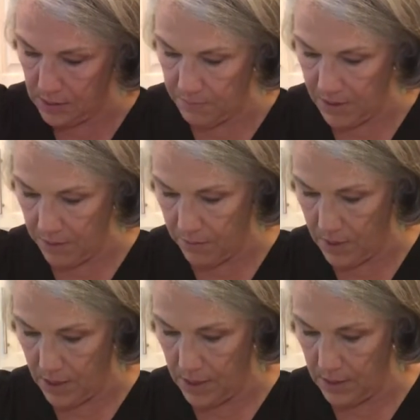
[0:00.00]
about
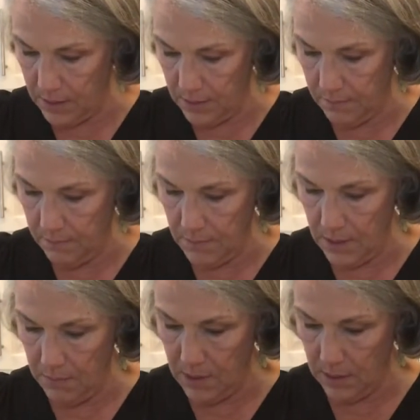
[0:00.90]
right,
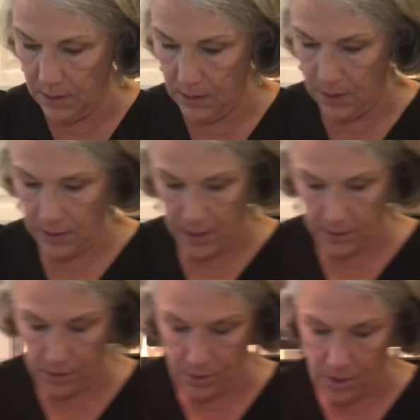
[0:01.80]
maybe a little
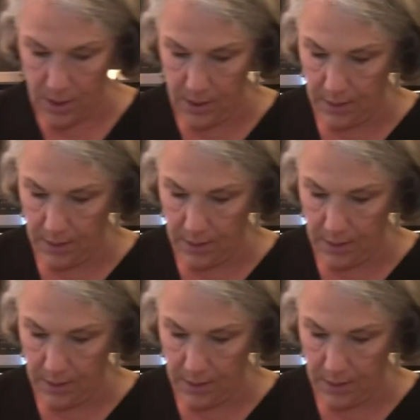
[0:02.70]
extra.